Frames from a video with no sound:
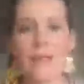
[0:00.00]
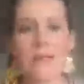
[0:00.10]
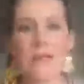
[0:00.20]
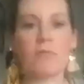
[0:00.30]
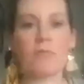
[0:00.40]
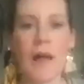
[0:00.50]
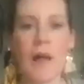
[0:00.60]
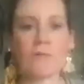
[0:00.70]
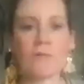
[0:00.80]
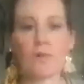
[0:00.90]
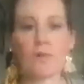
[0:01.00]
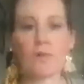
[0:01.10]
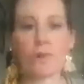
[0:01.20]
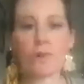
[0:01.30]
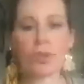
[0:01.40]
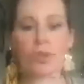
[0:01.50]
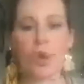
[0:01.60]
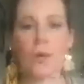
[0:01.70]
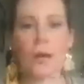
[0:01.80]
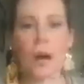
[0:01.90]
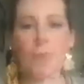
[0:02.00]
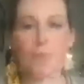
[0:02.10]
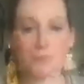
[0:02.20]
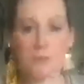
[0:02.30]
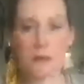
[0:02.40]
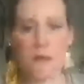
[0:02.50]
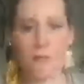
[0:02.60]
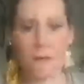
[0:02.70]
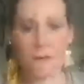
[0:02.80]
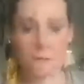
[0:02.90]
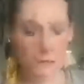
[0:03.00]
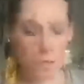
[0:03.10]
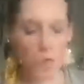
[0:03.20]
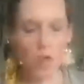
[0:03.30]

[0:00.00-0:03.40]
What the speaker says: this crew showing up for service.